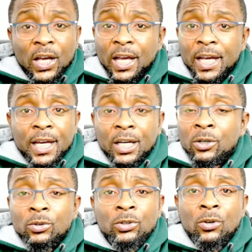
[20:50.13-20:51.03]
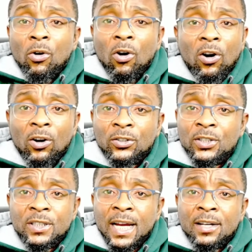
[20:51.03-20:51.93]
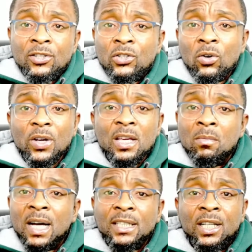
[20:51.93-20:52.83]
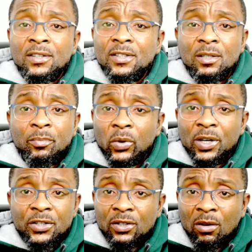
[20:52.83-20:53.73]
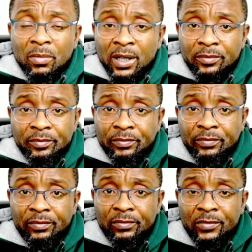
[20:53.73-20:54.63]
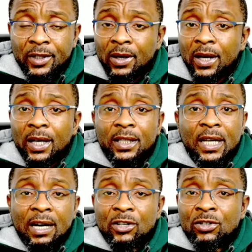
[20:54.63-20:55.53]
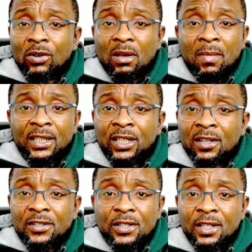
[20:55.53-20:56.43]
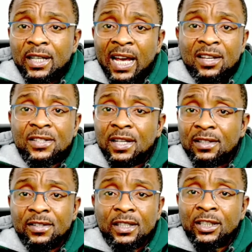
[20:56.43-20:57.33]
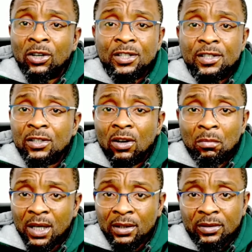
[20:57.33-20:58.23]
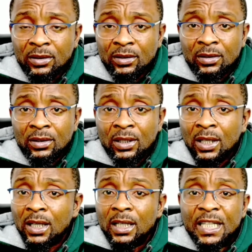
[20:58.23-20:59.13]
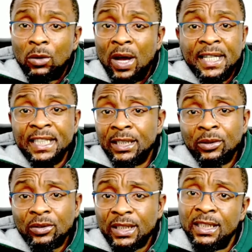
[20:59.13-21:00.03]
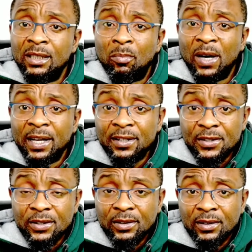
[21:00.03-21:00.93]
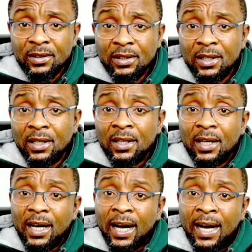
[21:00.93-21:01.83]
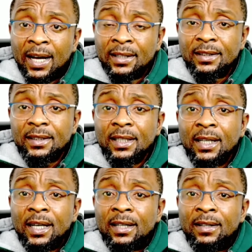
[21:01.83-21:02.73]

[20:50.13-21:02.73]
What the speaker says: He couldn't call. There is no emergency police number. There is no emergency estate security number. They were new in the place, and they